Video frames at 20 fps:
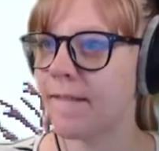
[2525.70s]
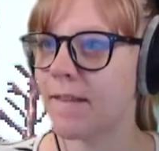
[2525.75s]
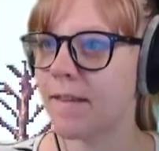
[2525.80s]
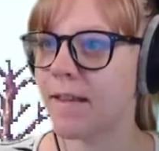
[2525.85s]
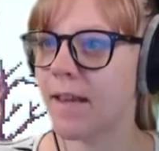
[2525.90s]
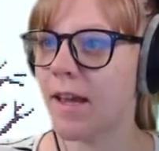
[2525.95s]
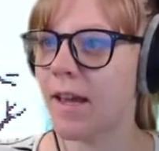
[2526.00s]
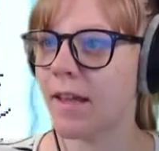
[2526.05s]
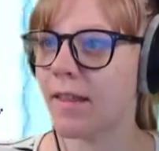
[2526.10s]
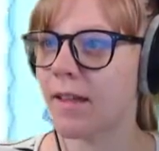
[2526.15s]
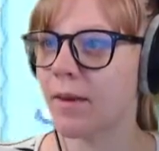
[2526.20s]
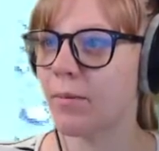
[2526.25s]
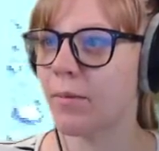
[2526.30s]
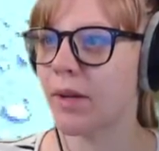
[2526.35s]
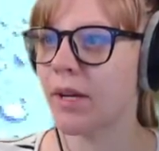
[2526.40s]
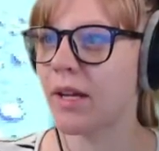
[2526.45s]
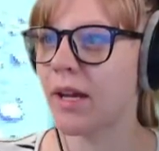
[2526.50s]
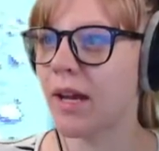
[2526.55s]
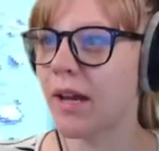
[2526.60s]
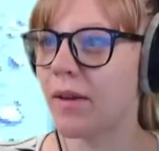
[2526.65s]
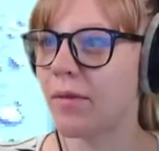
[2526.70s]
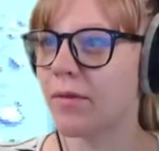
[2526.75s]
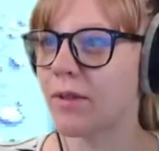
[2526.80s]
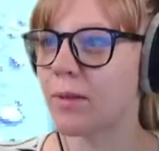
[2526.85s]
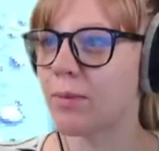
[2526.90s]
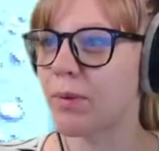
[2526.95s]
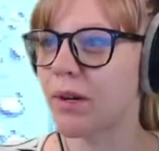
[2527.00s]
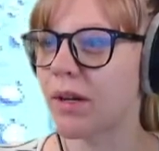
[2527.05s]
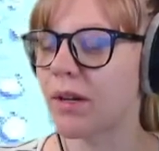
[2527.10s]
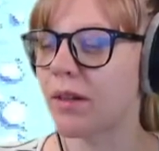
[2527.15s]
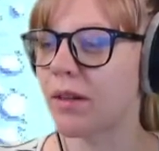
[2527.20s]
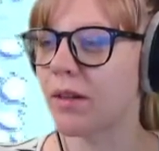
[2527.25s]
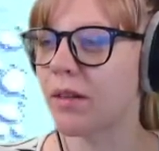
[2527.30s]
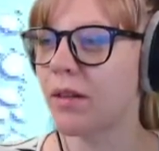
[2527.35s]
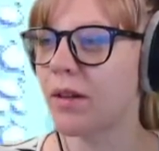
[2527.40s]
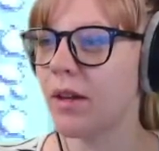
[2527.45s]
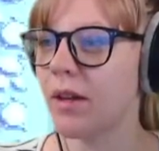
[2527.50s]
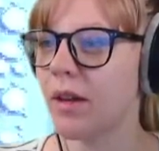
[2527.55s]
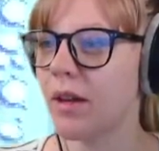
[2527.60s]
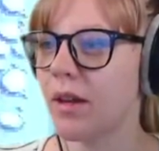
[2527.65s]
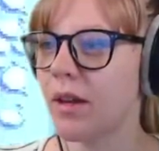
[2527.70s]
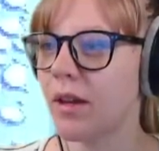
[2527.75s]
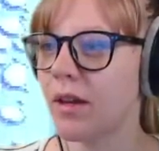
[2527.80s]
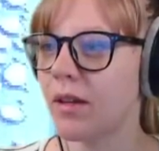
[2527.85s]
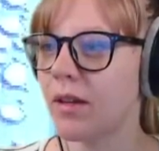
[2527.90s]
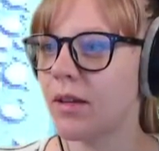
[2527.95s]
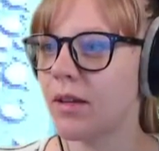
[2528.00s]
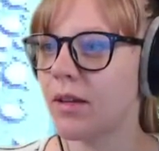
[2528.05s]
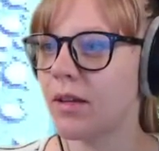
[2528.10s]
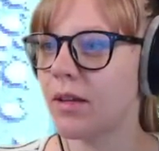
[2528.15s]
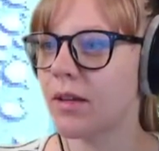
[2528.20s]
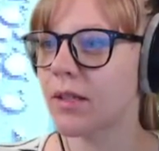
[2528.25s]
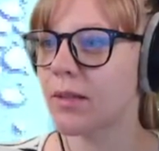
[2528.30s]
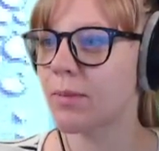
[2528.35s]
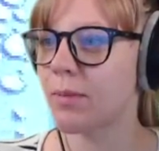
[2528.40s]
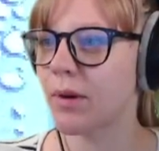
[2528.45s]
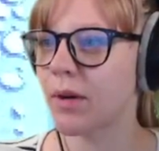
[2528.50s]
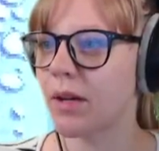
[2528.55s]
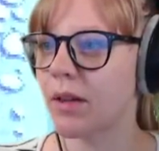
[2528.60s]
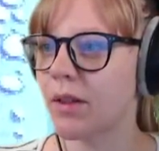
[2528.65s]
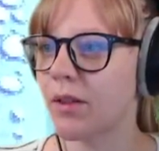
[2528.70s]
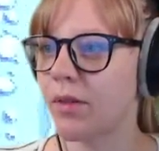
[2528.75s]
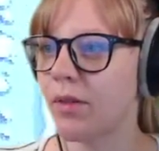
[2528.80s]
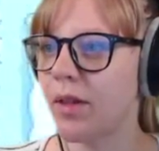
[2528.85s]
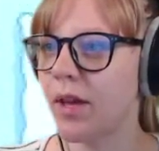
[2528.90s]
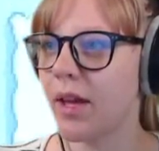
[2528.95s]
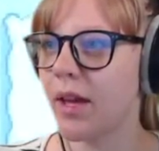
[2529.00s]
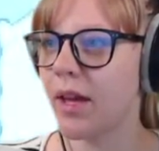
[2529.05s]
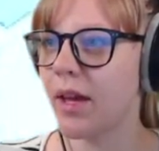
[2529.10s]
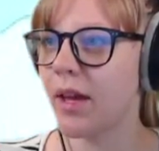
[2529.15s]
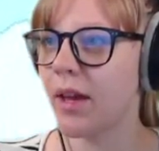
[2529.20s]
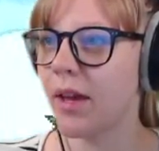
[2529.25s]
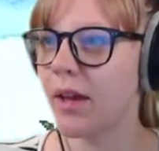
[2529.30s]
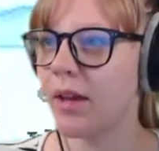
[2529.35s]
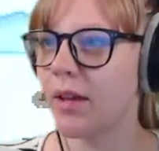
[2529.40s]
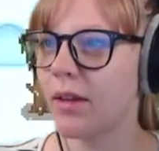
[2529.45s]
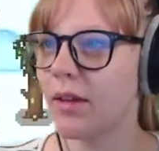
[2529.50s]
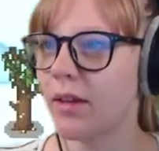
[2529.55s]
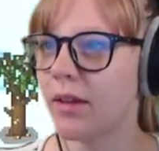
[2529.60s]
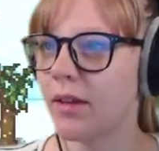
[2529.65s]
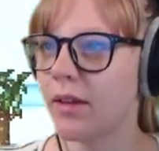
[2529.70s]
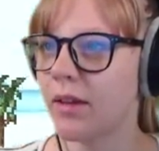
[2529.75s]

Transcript: So yeah, then we'd have a sprinkler there, a sprinkler there,